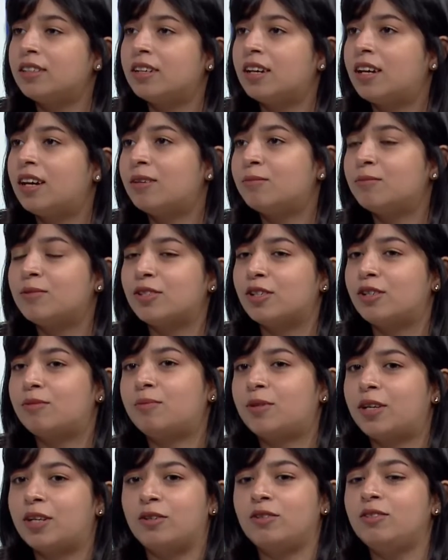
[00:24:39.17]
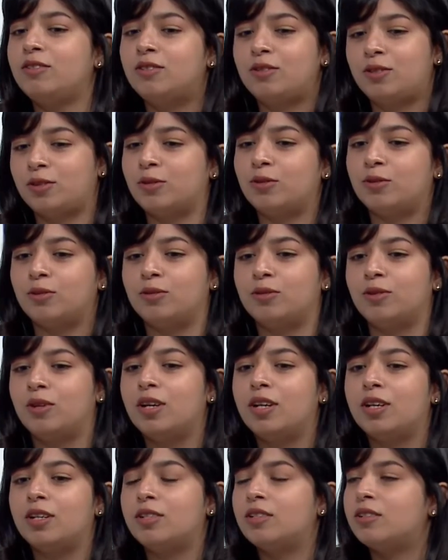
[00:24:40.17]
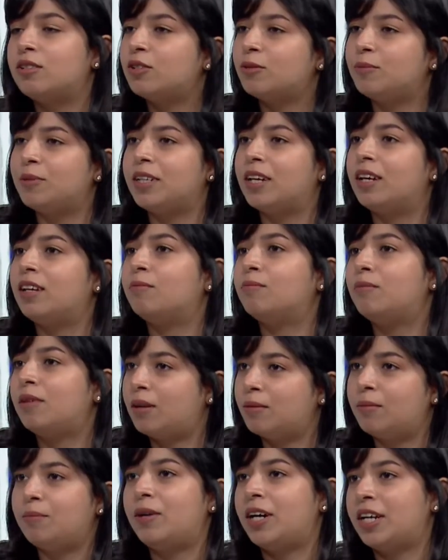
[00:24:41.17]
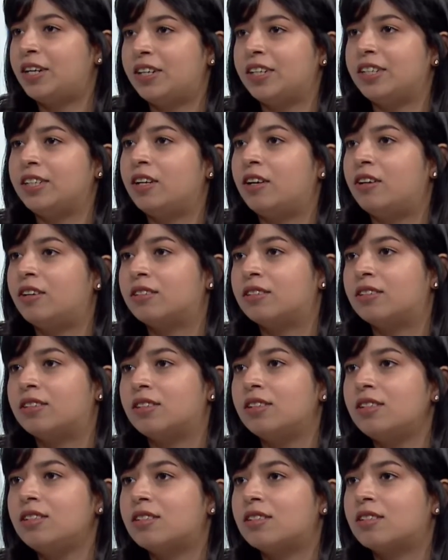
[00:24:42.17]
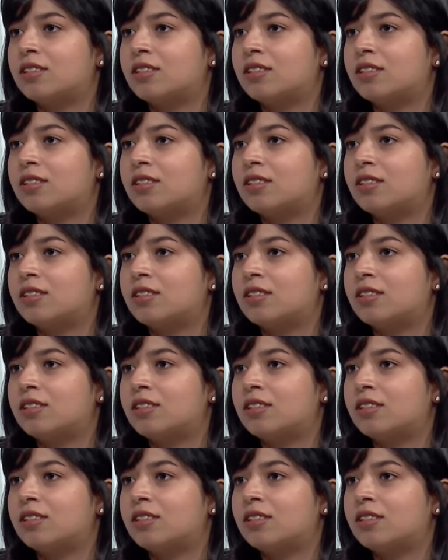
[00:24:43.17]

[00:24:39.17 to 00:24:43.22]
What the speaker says: Yeah, I'm so proud to be a Bahraini artist